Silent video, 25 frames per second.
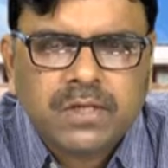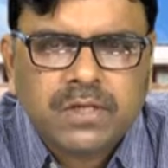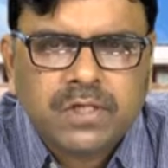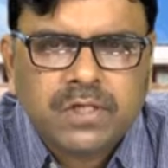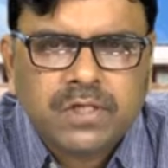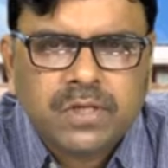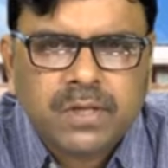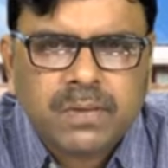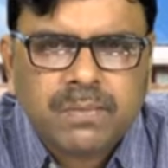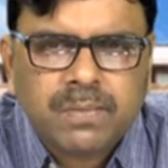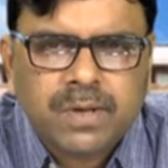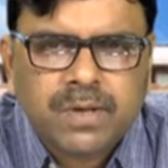
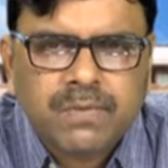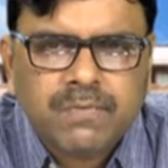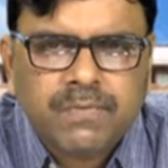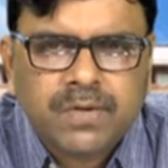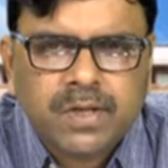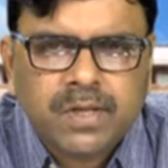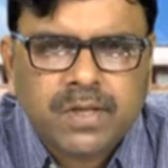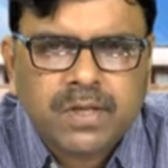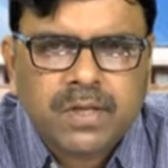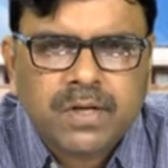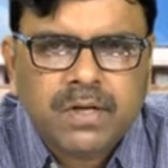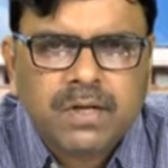determine
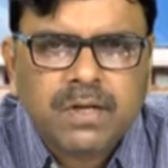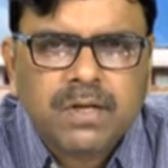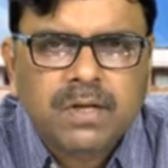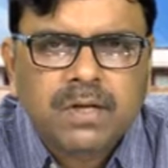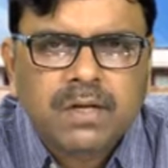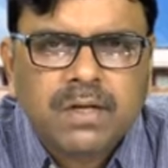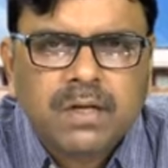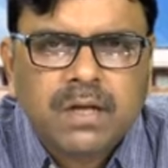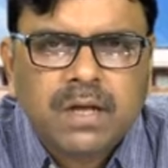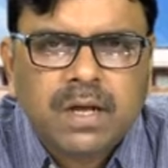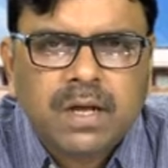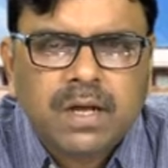whether
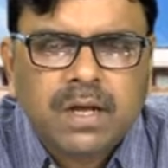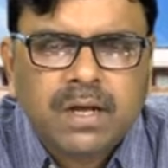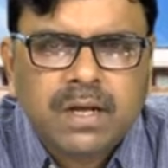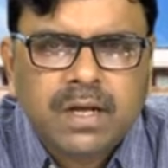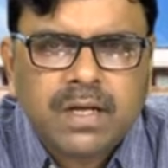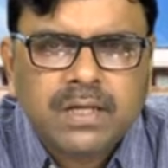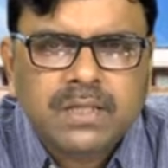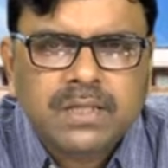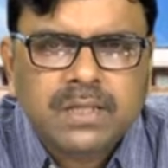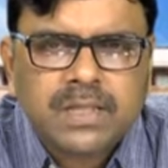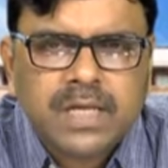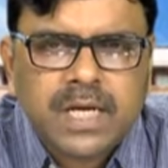uh,
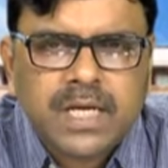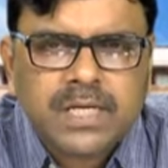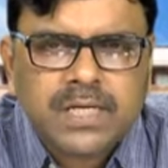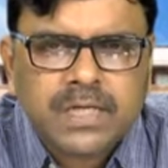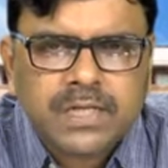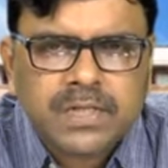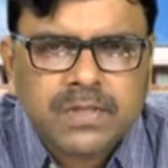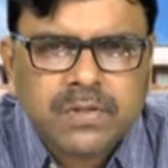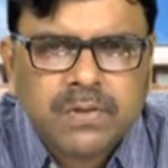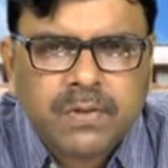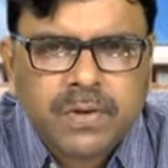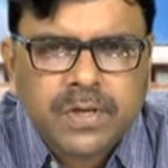a state
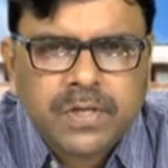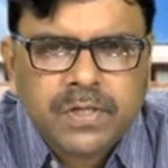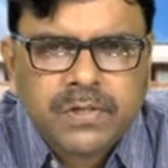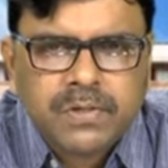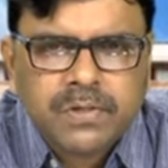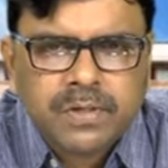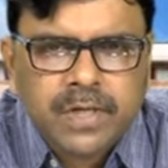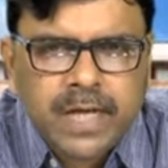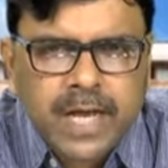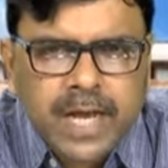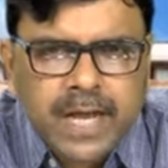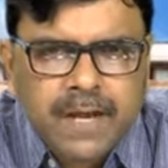is going
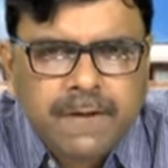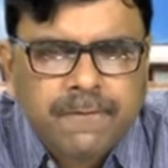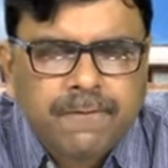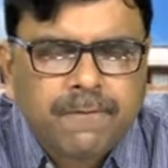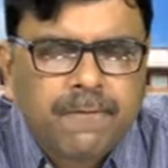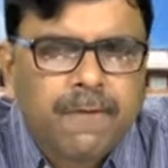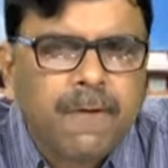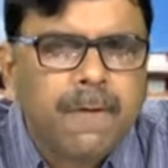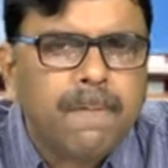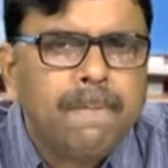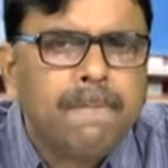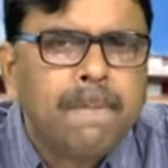to gain
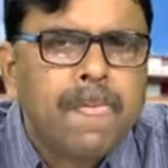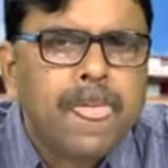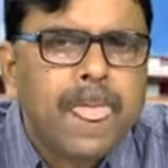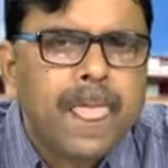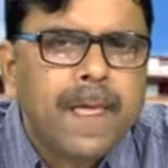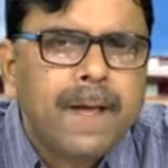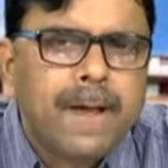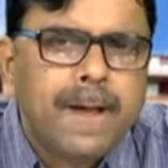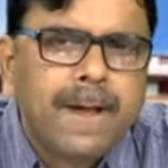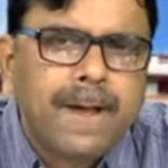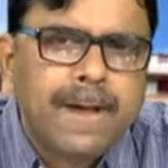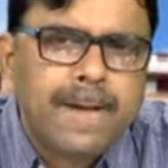from
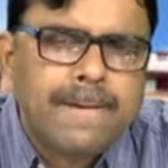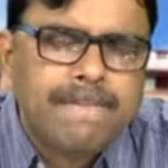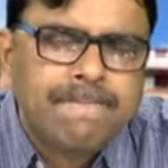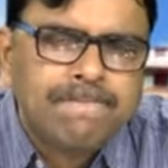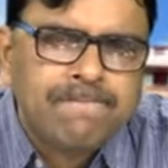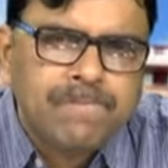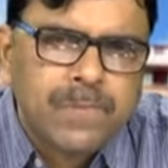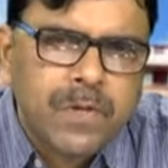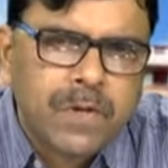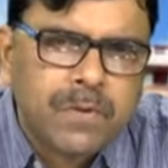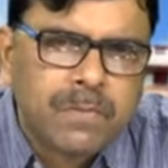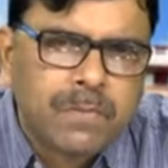
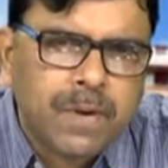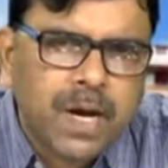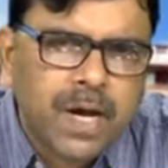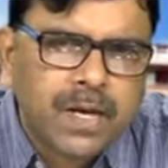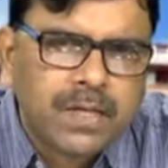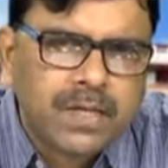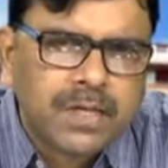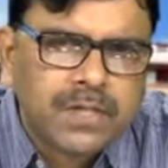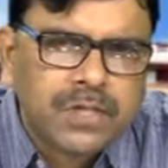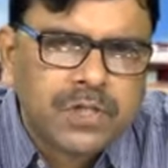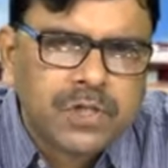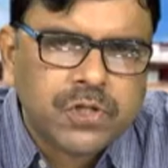um, new
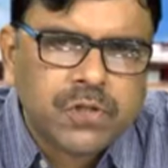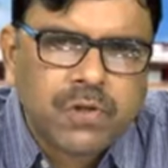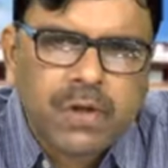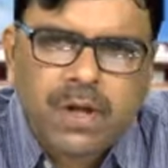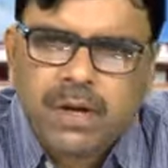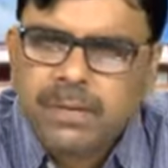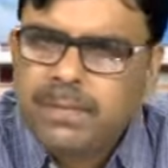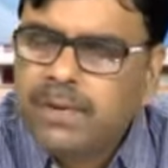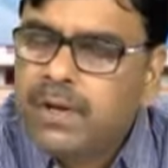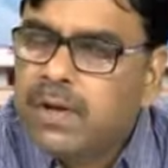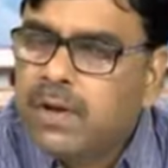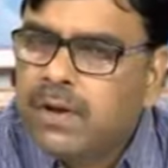market
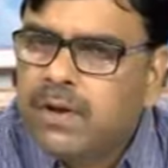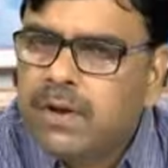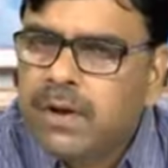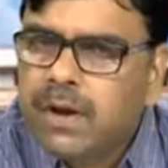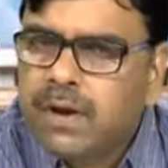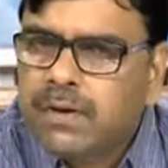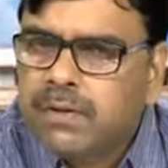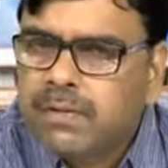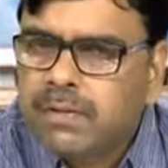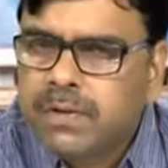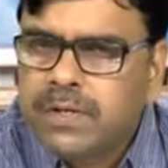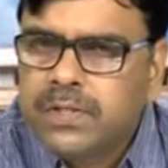economy are
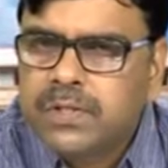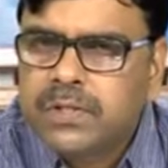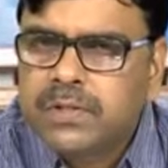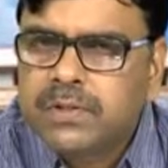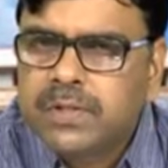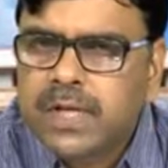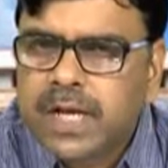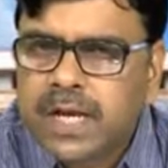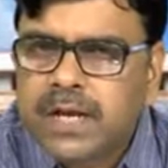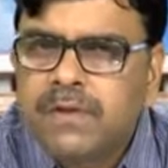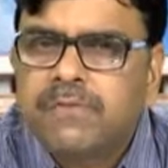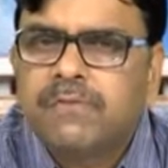not going to
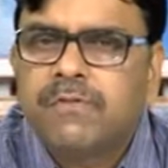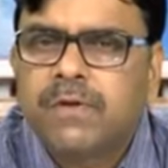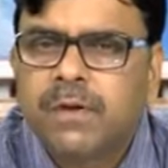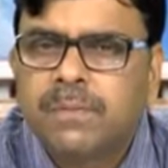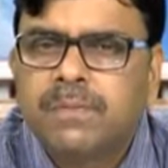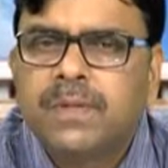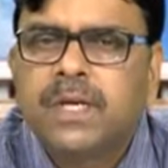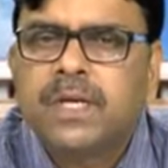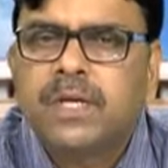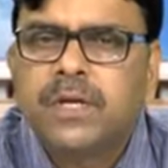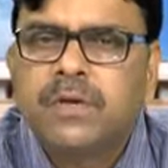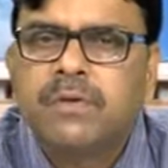gain
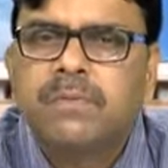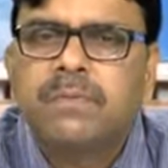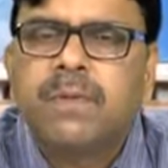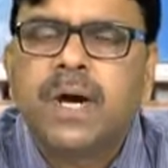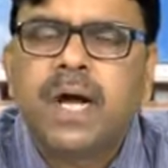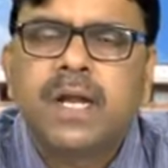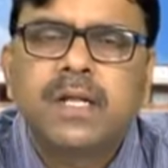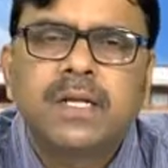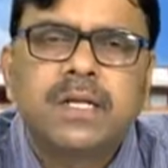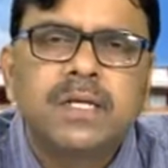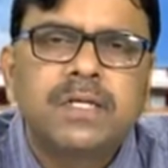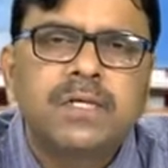from the new
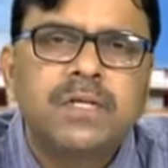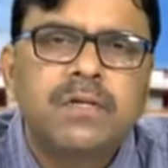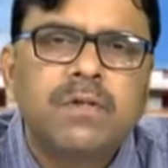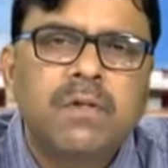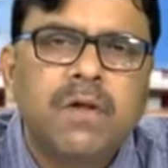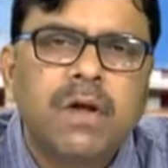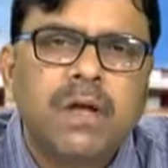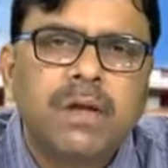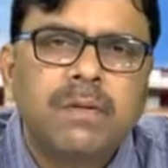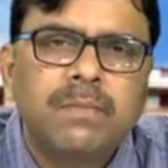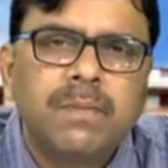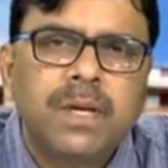market
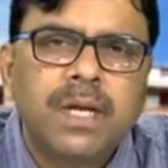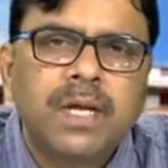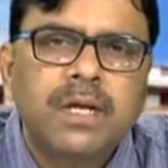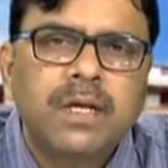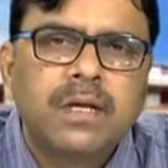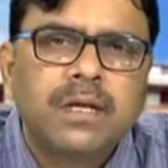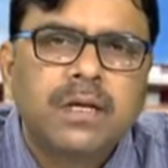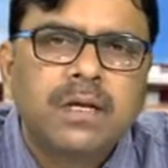economy.